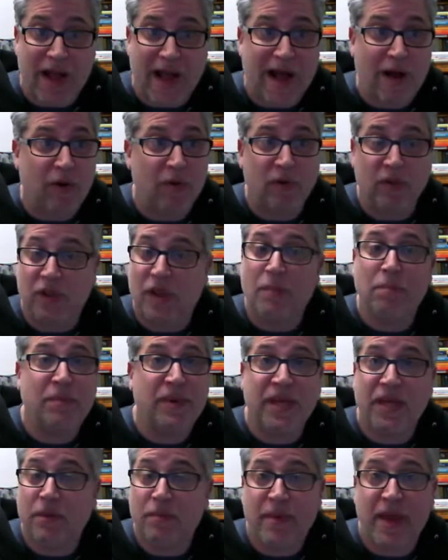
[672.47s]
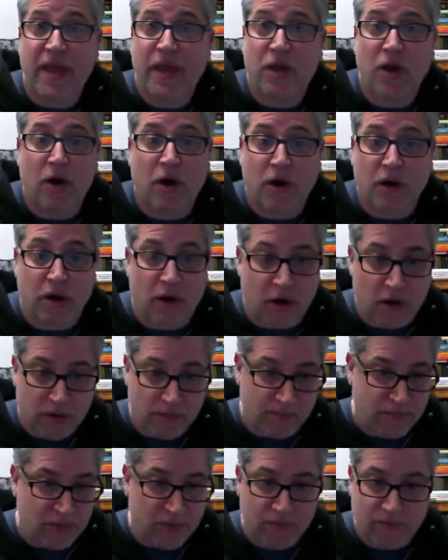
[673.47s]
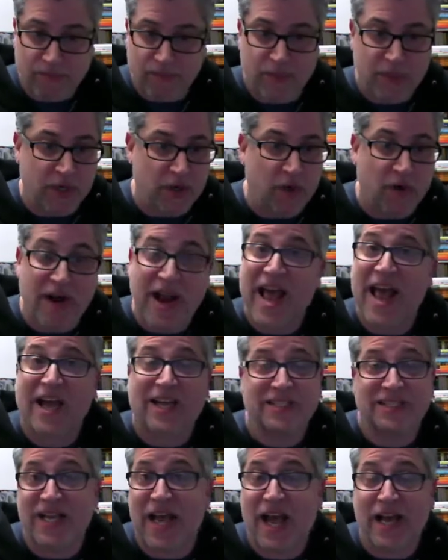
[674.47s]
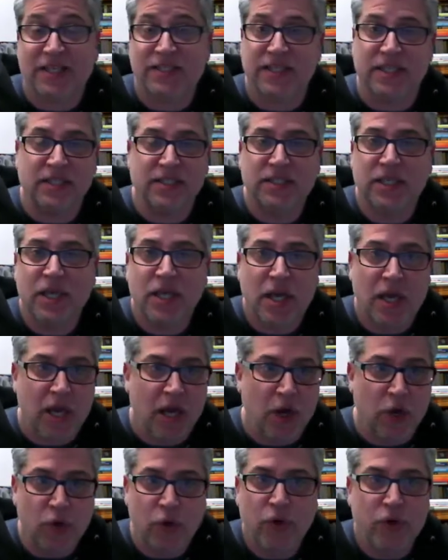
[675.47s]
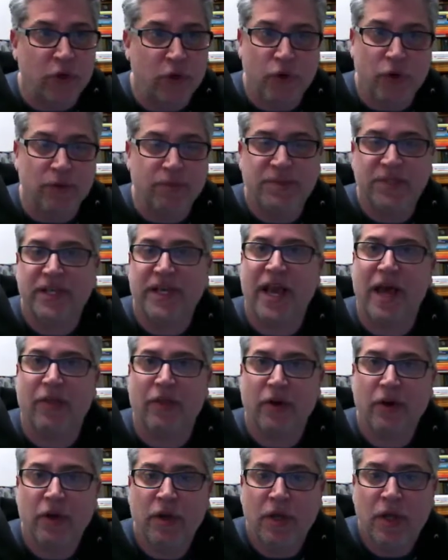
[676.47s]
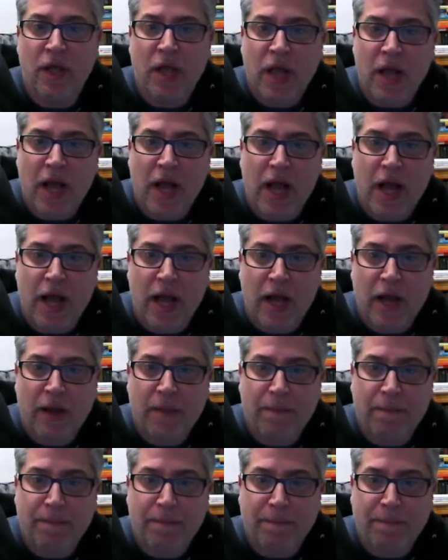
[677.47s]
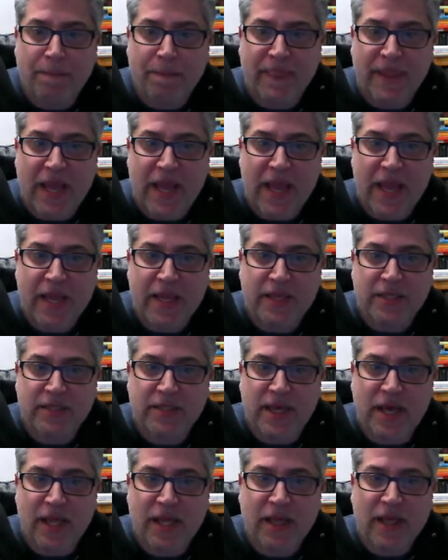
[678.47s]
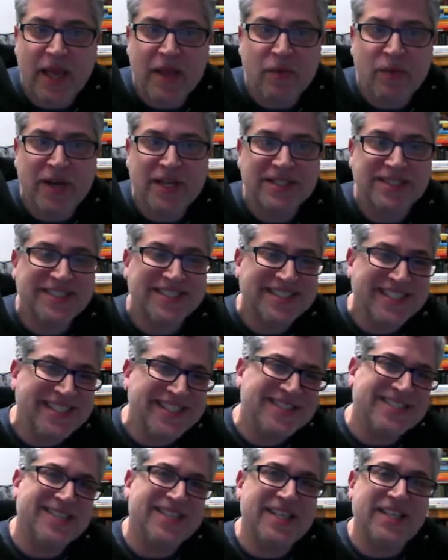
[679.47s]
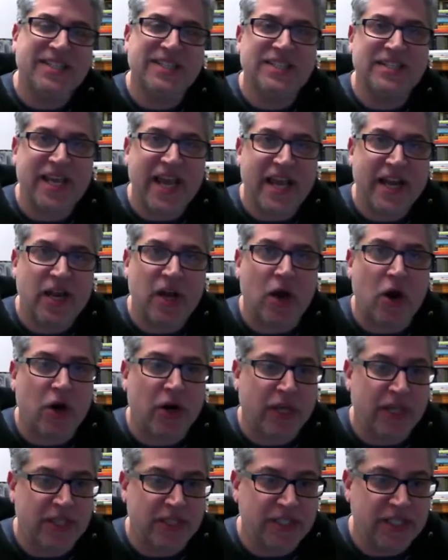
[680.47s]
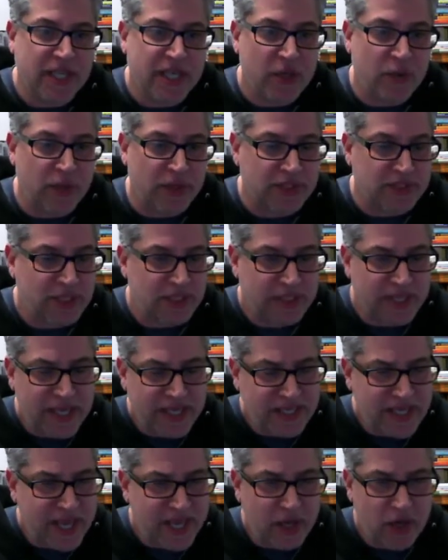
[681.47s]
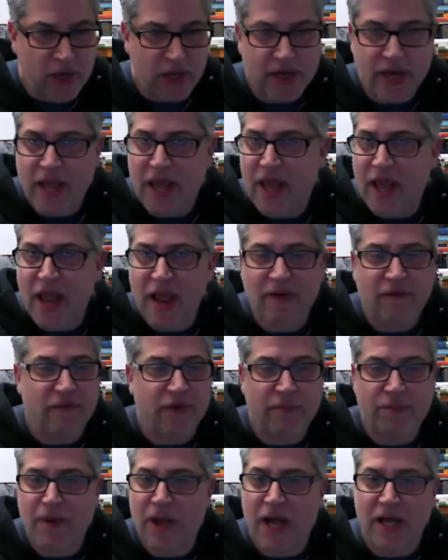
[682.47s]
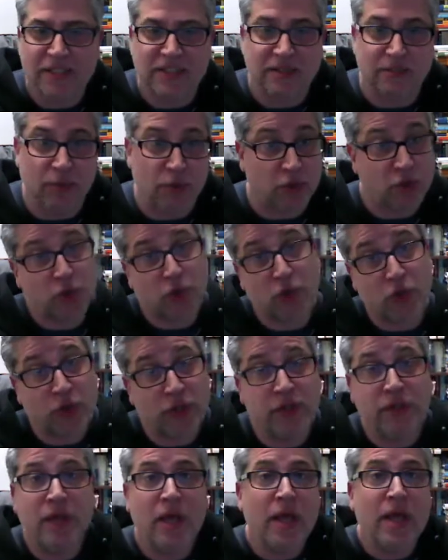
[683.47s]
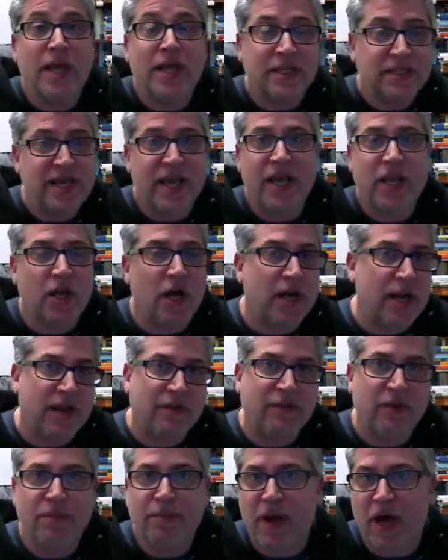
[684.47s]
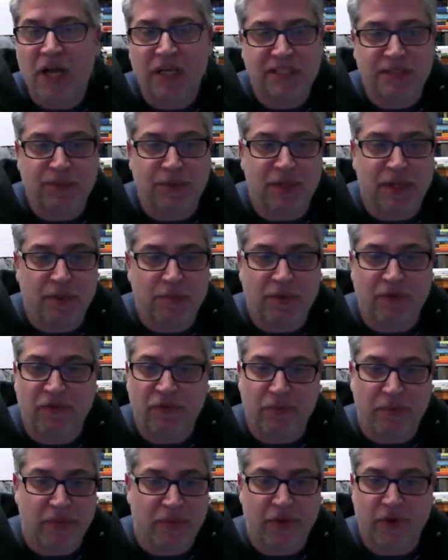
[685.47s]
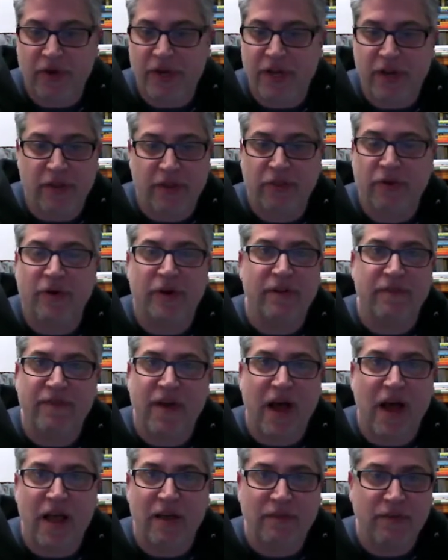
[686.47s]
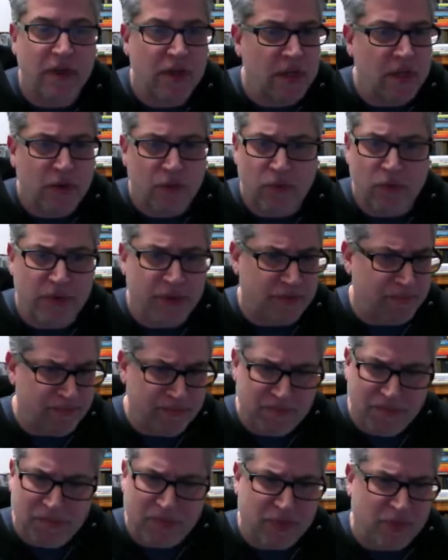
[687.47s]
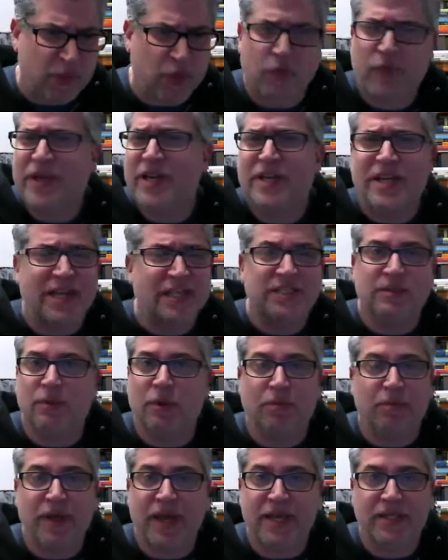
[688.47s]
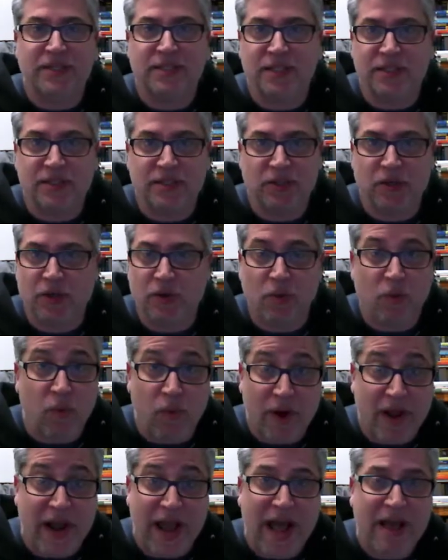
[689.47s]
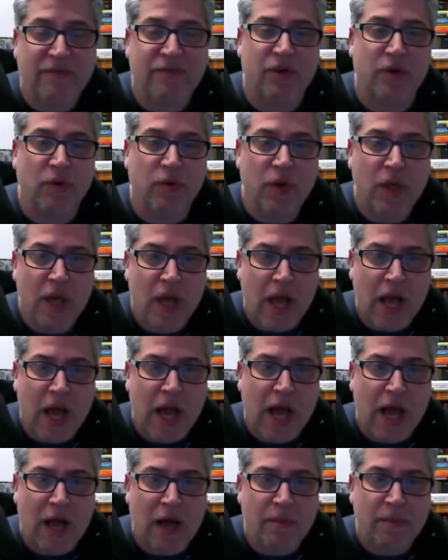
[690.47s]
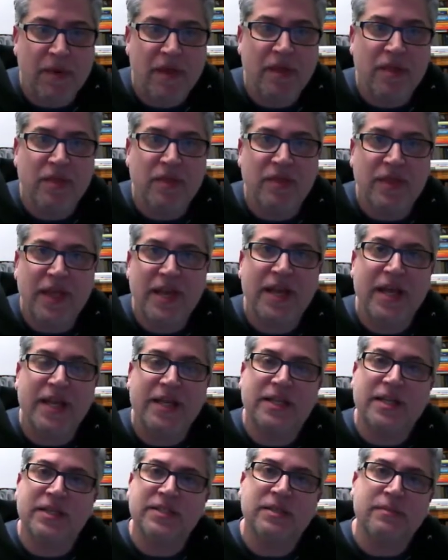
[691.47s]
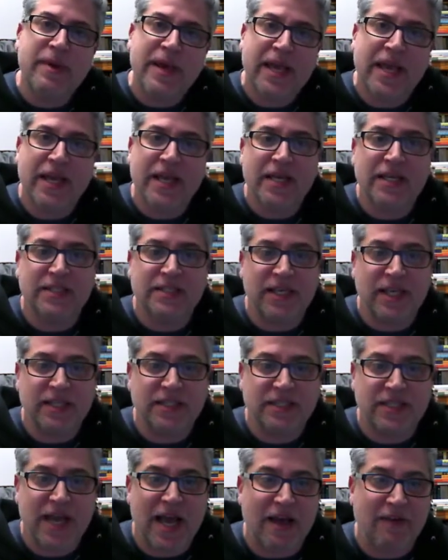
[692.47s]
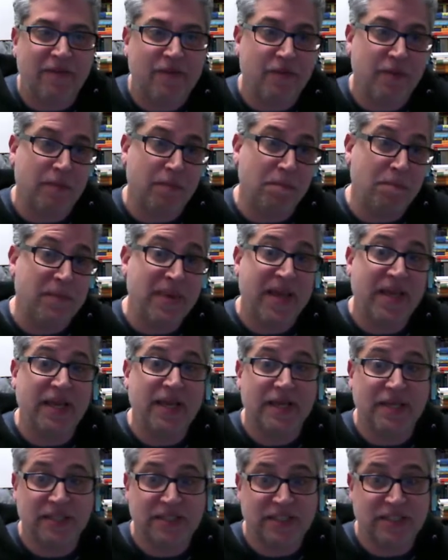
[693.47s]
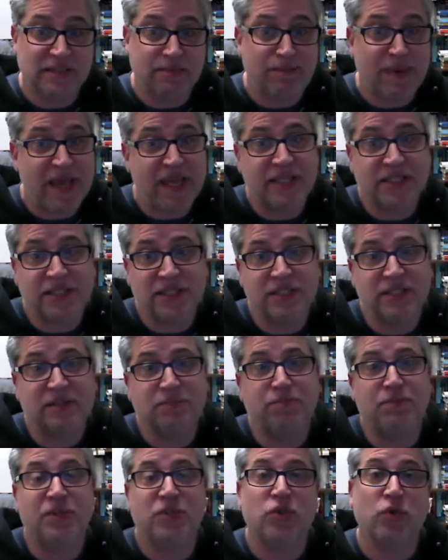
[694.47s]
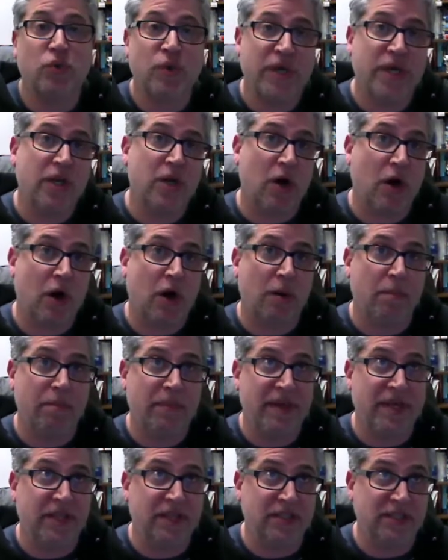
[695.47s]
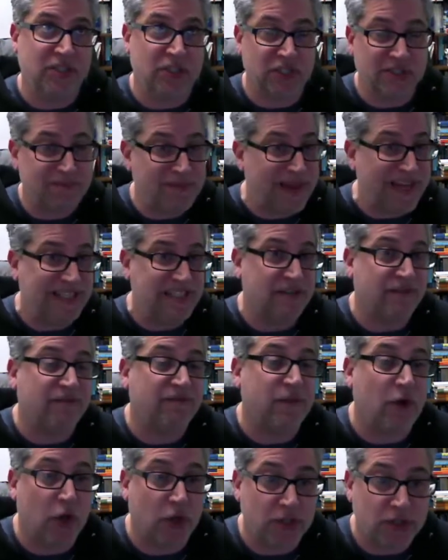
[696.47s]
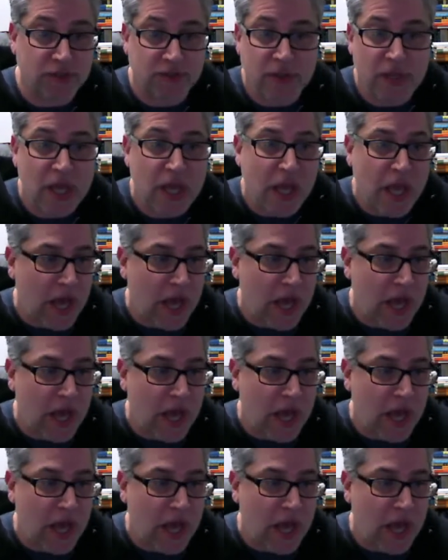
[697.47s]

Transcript: how lumpy to make our, our you know, our x-axis, uh, who to group together. Um, and uh, likewise, since these data are continuous, that they take on every possible or could take on every possible number from thirty to thirty-five with three decimal places or what have you, um, then it doesn't make any sense to have big spaces between our bins just by default.